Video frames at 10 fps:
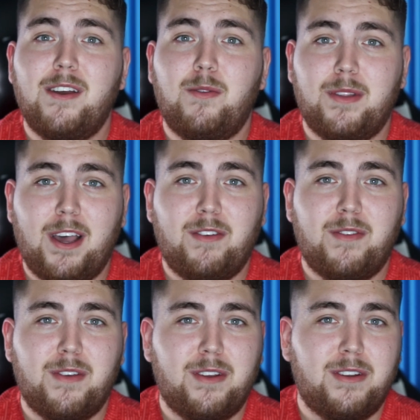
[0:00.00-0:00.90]
Without
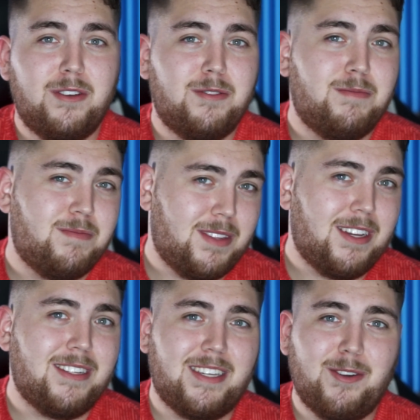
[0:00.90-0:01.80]
further ado,
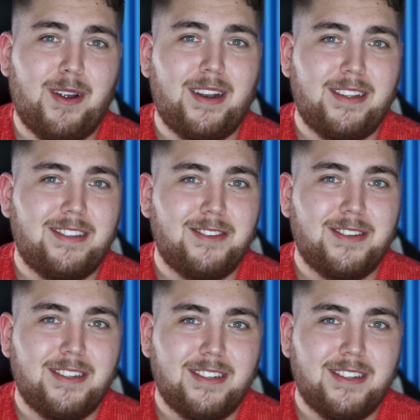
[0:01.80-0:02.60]
let's get right into it.